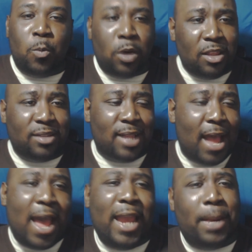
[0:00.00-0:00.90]
Was the
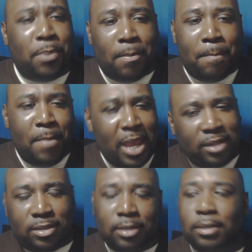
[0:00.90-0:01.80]
hype
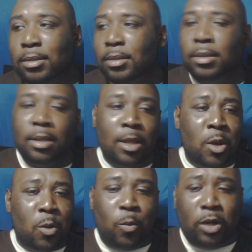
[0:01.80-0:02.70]
met?
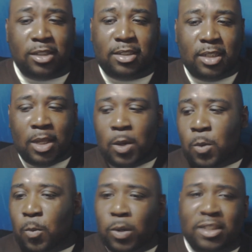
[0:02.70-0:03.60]
Was
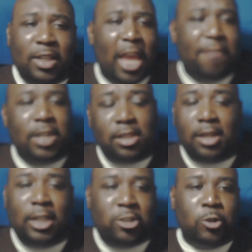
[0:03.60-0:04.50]
it
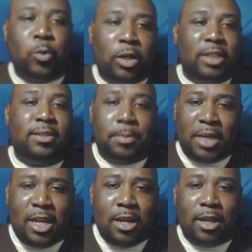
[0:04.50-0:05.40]
everything that you wanted to
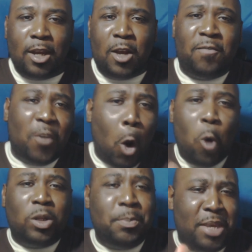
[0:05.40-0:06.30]
be for
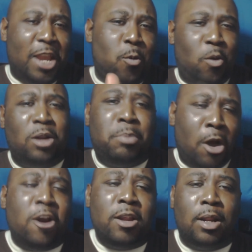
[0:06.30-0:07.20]
only being one
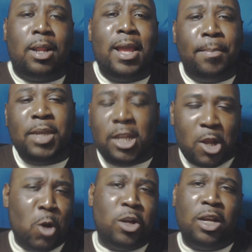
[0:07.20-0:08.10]
part? Let me
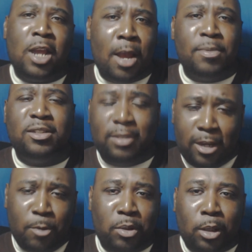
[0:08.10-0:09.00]
know in the comments
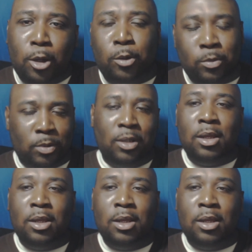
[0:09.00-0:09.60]
down below.